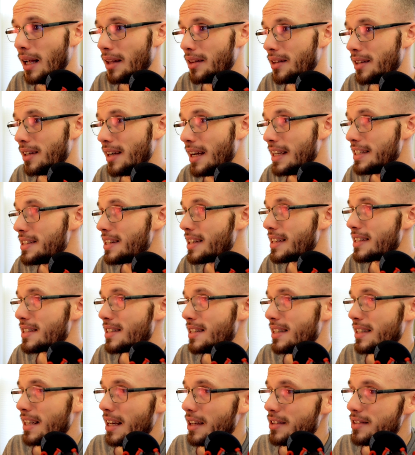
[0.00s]
And the nice thing is
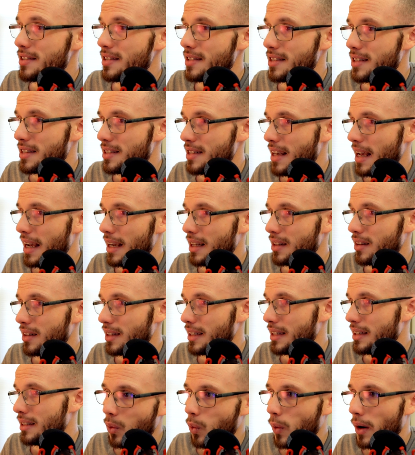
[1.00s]
it tells us
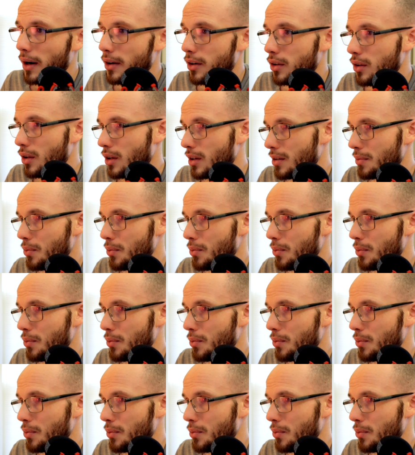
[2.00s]
exactly where to look,